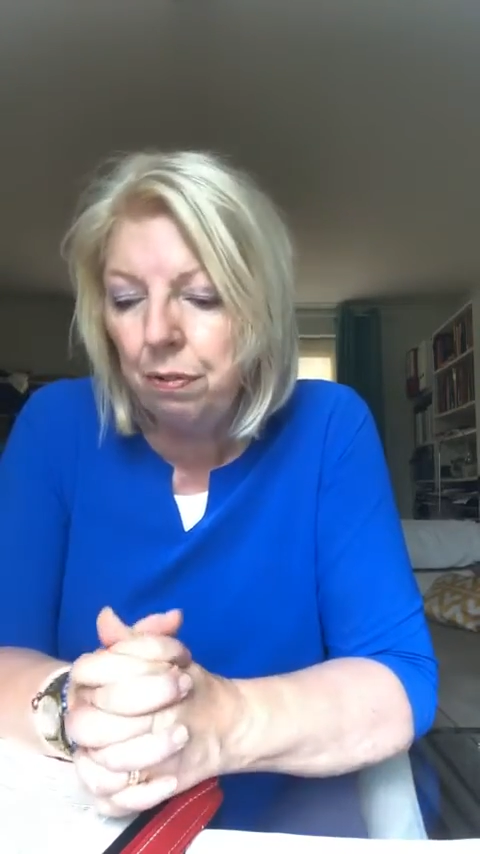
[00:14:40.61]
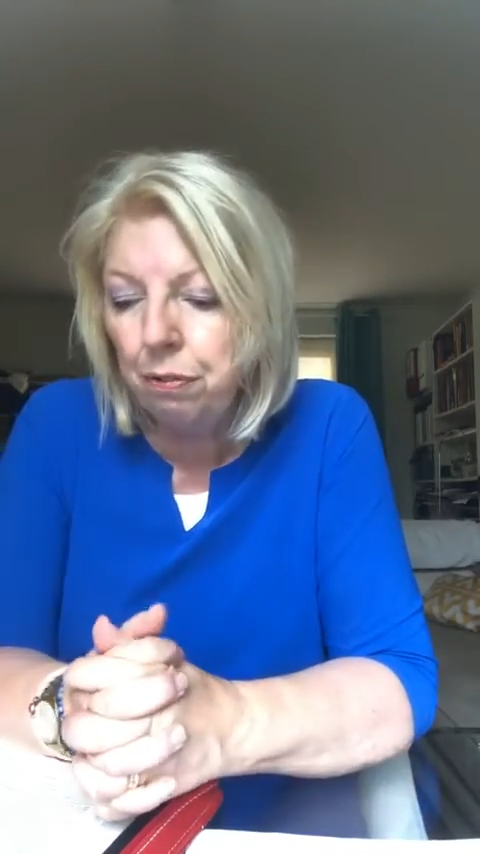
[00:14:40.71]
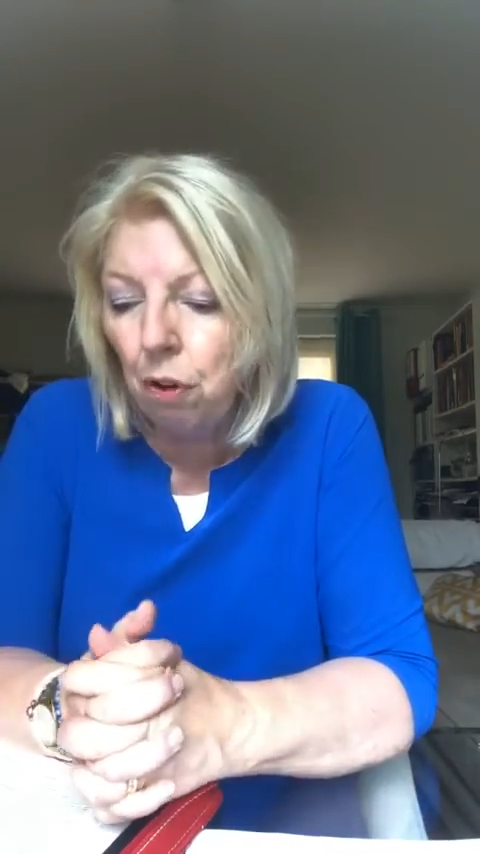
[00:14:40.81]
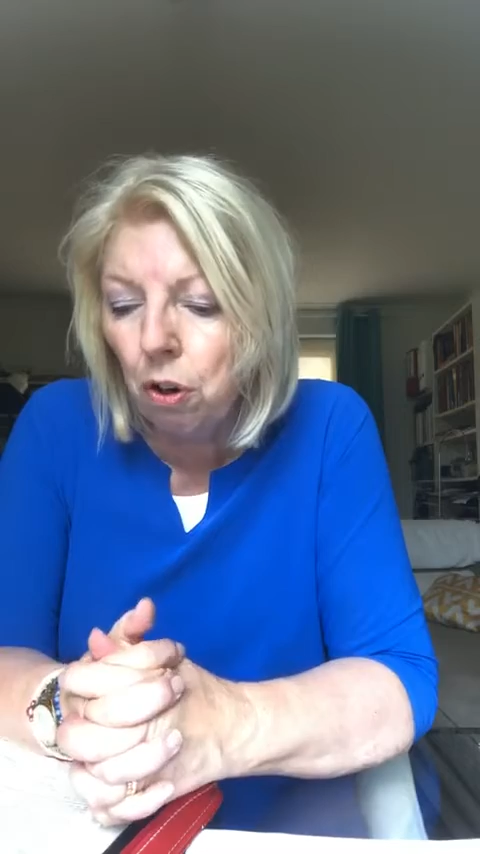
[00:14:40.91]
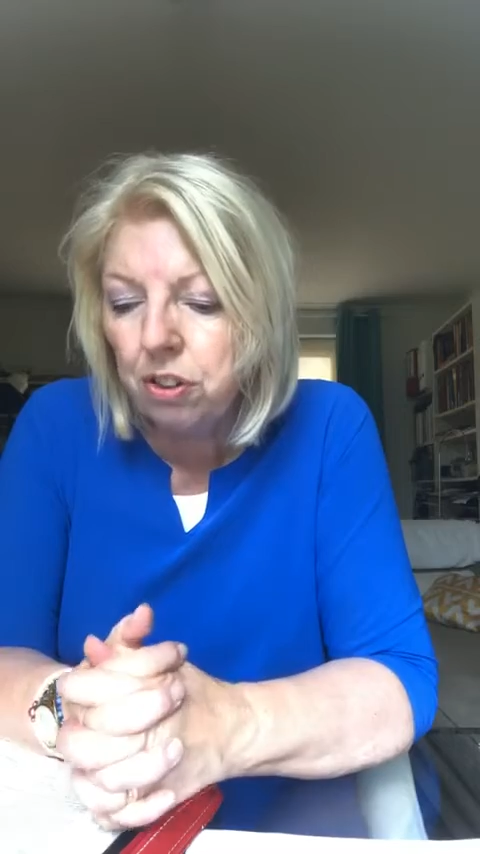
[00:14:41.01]

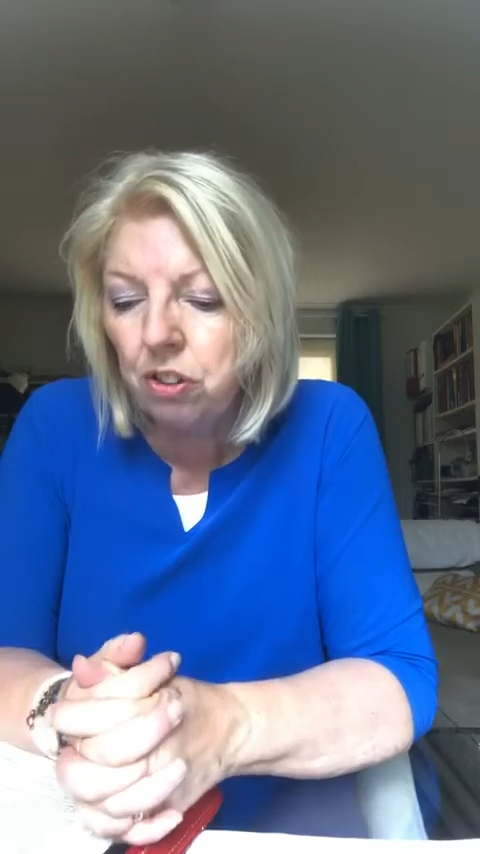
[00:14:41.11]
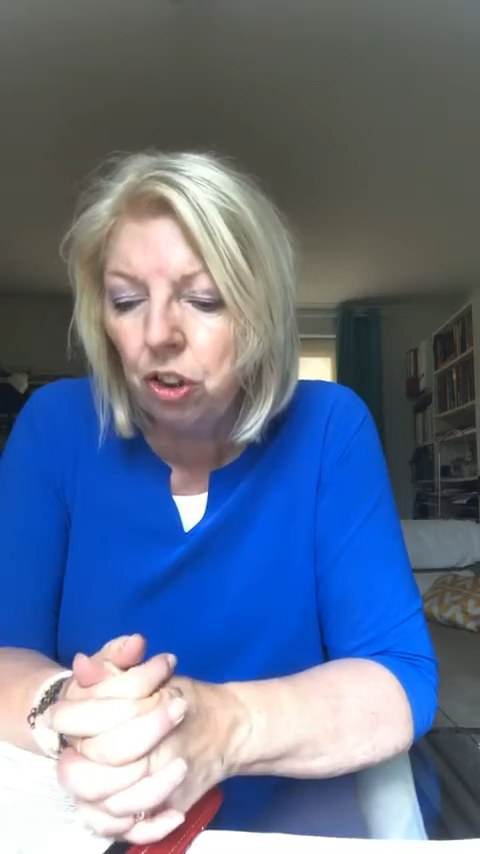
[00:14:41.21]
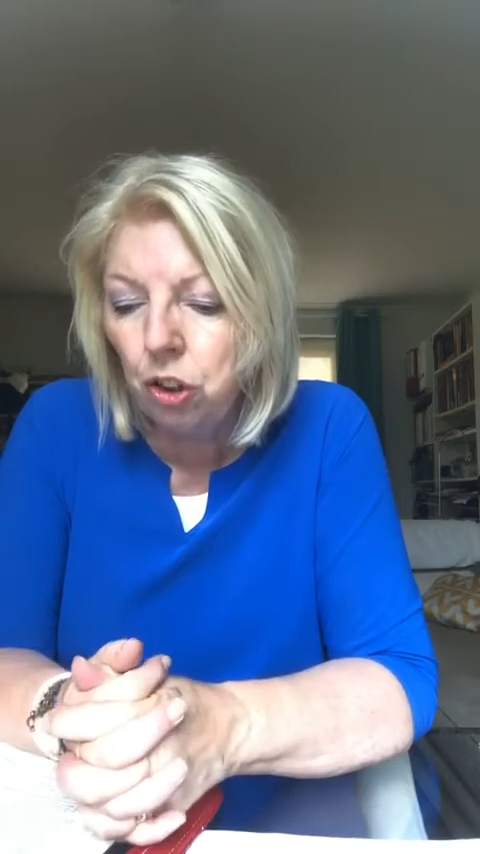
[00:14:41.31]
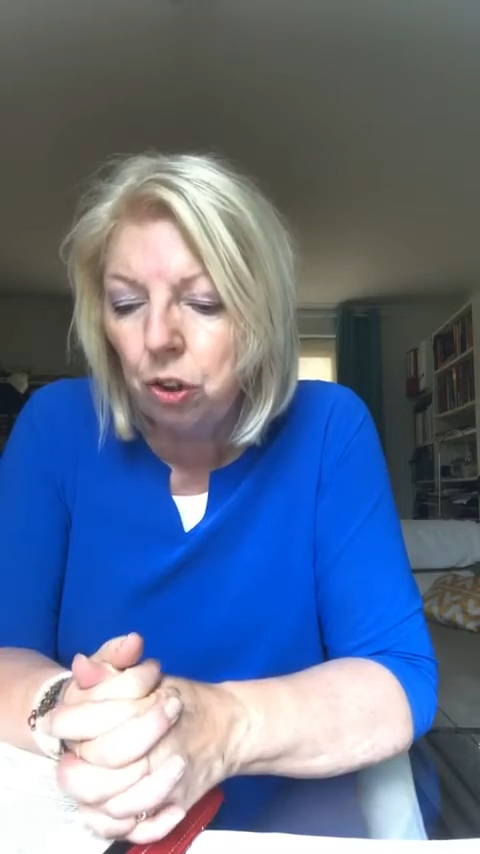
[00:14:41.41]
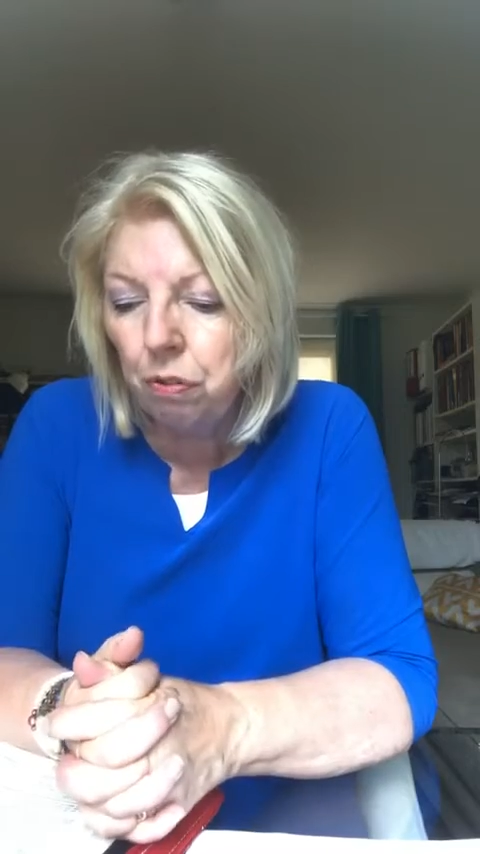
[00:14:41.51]
fought
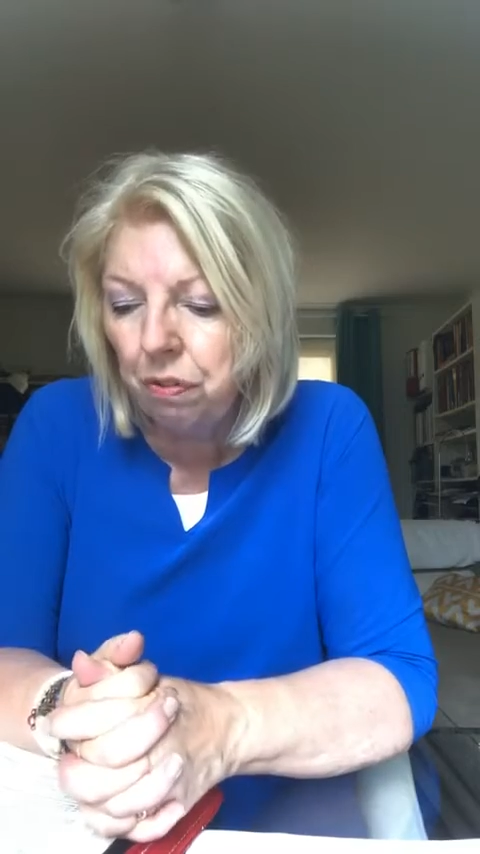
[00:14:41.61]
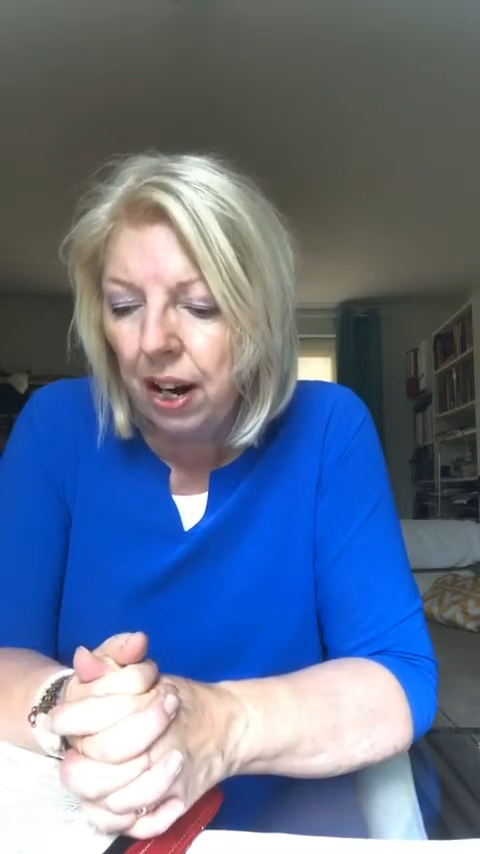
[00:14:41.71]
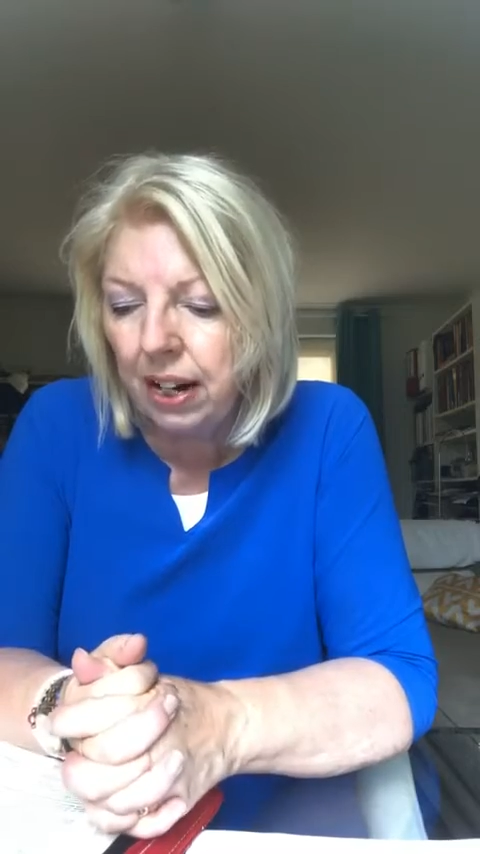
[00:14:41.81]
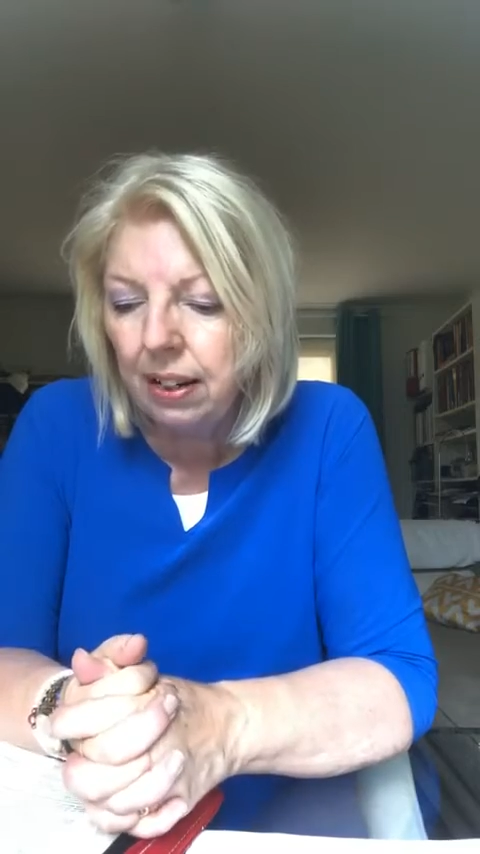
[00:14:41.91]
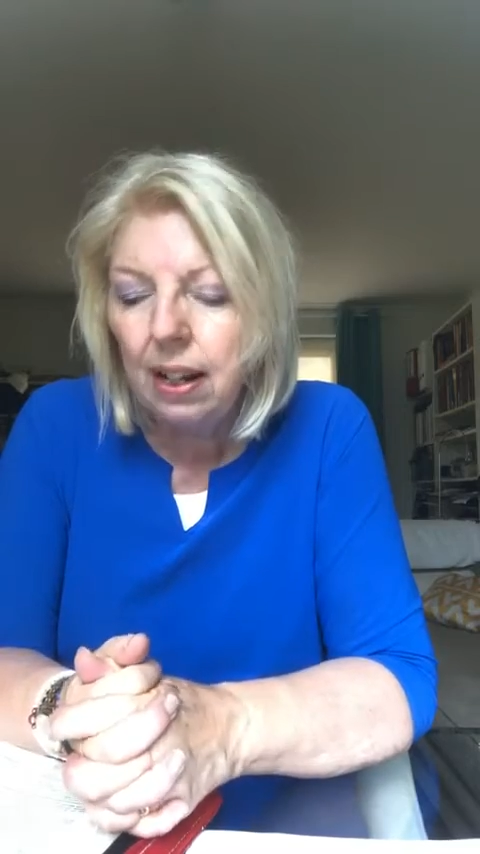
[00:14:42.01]
the good
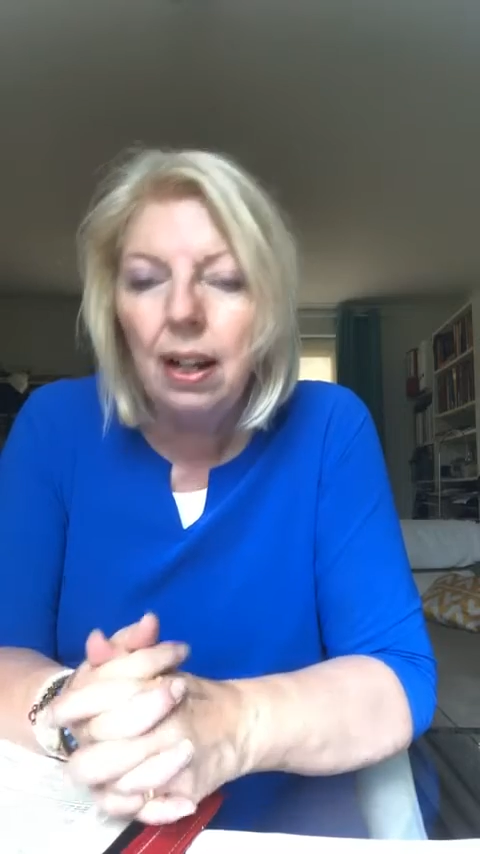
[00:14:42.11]
fight,